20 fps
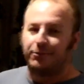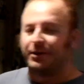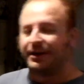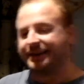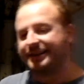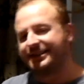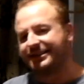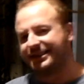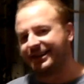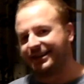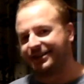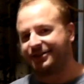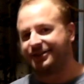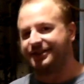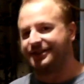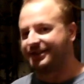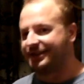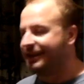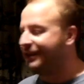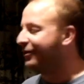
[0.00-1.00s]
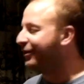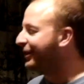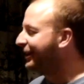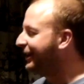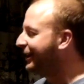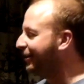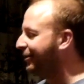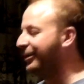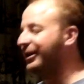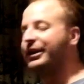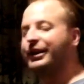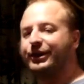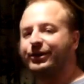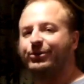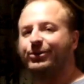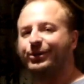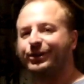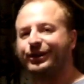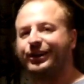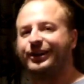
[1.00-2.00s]
White is actually secretly a really
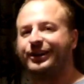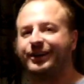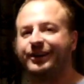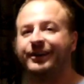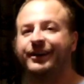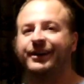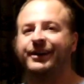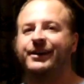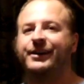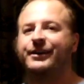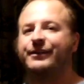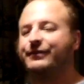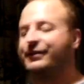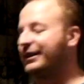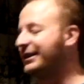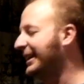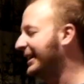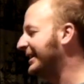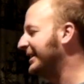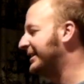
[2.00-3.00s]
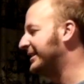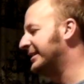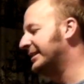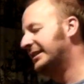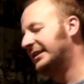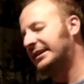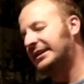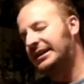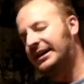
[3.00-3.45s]
cool color for kites.